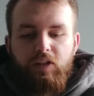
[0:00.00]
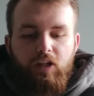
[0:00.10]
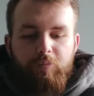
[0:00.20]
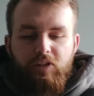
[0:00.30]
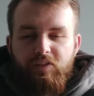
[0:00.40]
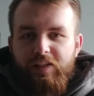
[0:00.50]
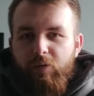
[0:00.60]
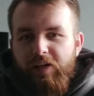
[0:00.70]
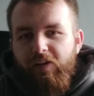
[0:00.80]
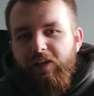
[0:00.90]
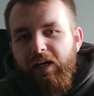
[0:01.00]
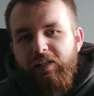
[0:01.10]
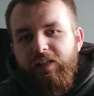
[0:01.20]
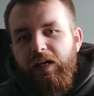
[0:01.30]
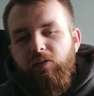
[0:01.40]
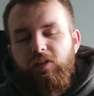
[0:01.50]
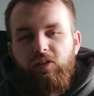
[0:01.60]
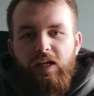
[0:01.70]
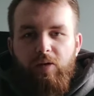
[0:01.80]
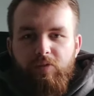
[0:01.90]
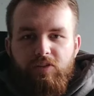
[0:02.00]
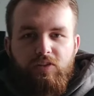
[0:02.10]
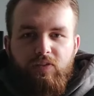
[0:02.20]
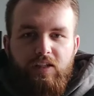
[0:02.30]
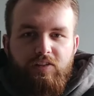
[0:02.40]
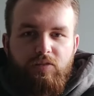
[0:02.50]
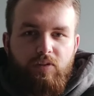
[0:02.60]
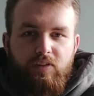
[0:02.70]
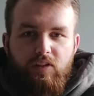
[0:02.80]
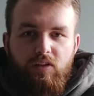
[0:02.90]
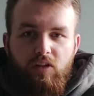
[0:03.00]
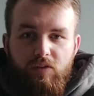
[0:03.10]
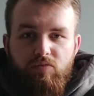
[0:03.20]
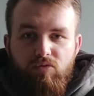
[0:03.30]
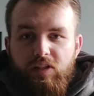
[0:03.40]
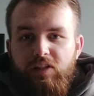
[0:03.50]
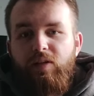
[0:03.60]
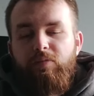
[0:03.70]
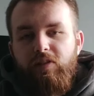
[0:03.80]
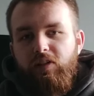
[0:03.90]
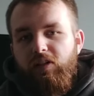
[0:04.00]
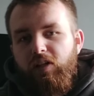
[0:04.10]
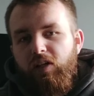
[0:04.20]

I mean, you can take that one out and hand it out to look at them, and just flash this one and say, look, no, this really is empty,